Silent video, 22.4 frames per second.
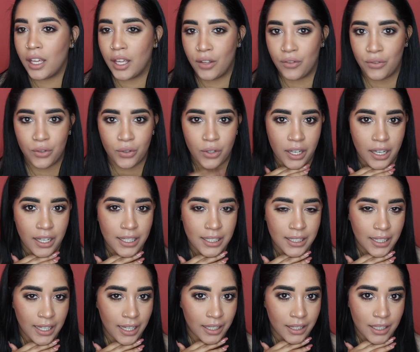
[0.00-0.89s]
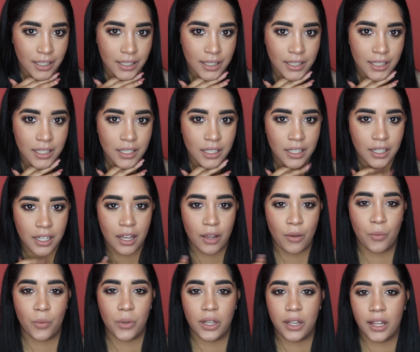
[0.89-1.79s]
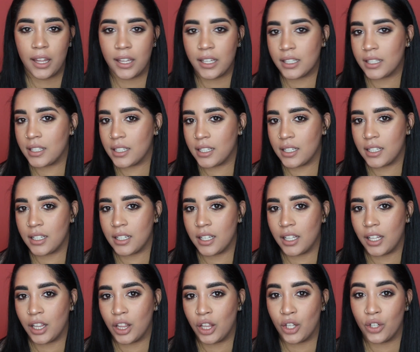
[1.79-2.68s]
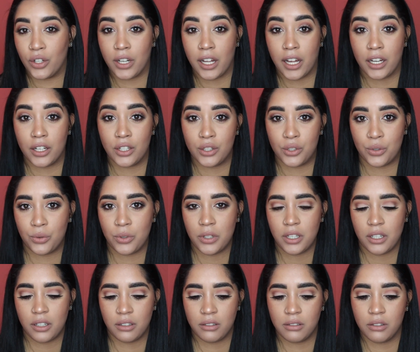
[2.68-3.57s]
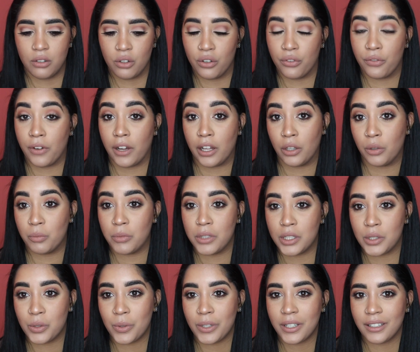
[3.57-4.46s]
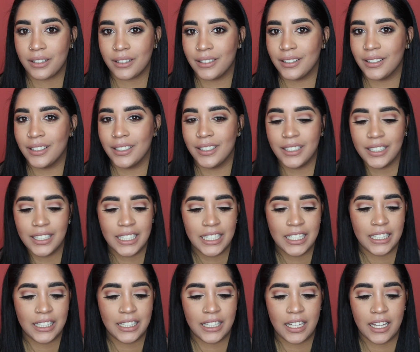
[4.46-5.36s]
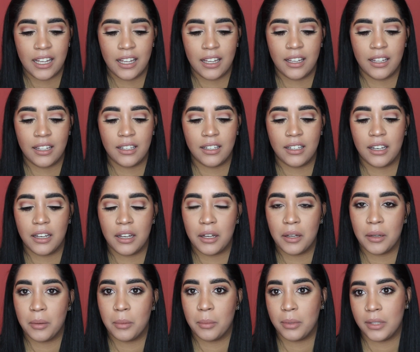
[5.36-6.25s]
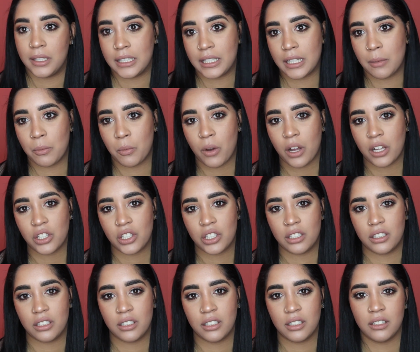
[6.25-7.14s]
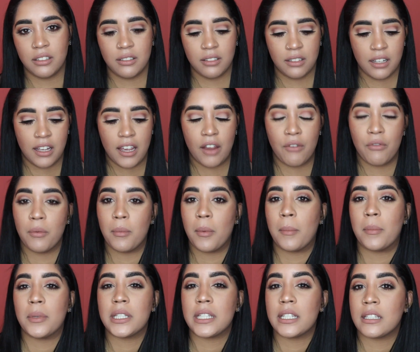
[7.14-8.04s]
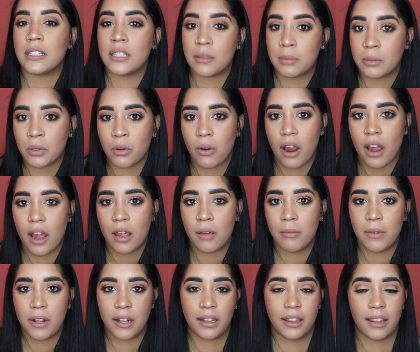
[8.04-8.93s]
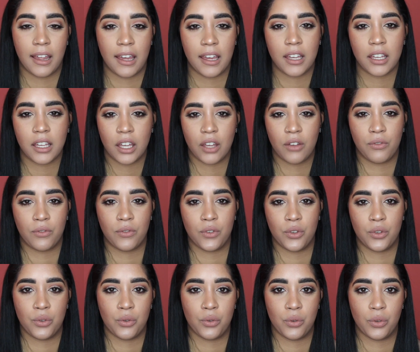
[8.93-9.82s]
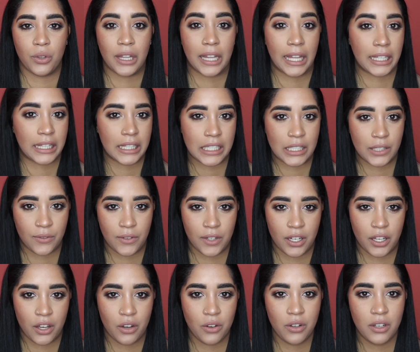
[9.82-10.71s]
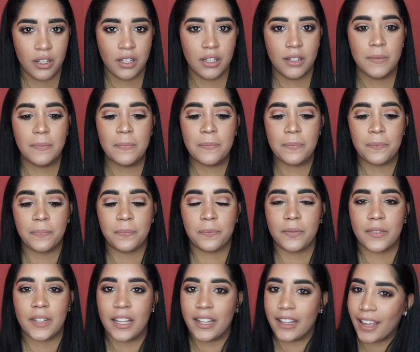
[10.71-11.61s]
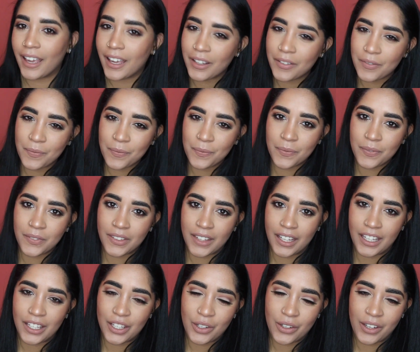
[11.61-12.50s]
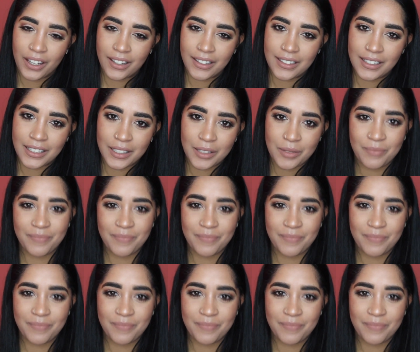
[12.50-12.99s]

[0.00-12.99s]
if you guys like this look and would like to learn how to do it or follow me do it, then please keep watching. And remember to subscribe and like if you like this video. And yeah, thank you guys.